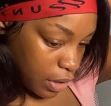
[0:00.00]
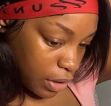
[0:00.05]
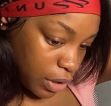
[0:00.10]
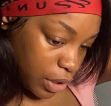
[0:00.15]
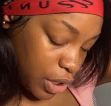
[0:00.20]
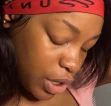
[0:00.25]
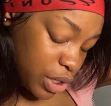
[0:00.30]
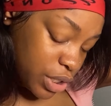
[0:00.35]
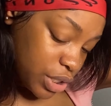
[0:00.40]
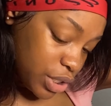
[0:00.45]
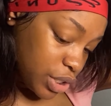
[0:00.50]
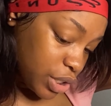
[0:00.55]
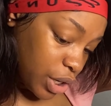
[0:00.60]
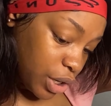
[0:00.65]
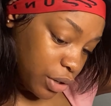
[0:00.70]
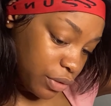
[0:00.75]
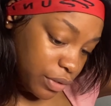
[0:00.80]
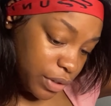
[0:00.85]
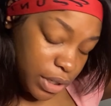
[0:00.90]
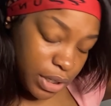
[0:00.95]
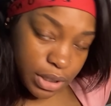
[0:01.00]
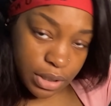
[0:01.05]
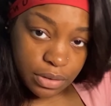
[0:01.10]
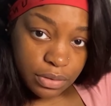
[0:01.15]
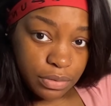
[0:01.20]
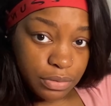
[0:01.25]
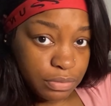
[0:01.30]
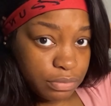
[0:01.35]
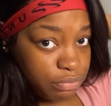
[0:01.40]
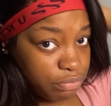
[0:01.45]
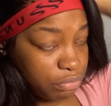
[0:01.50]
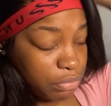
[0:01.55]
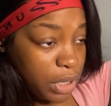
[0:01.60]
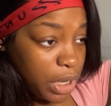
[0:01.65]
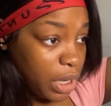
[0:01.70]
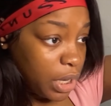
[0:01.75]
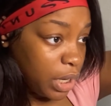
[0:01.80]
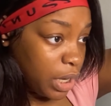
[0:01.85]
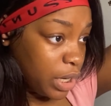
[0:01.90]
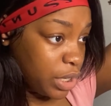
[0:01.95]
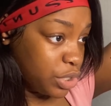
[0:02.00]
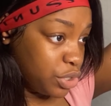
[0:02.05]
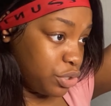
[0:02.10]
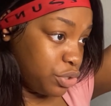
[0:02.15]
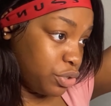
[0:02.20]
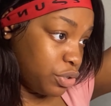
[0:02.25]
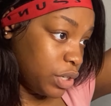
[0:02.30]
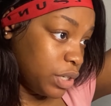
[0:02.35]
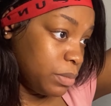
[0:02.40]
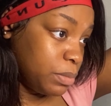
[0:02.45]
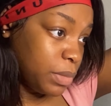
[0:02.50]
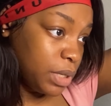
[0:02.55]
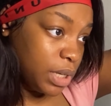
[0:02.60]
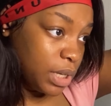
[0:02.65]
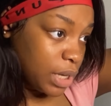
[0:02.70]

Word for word: conservative, extremely.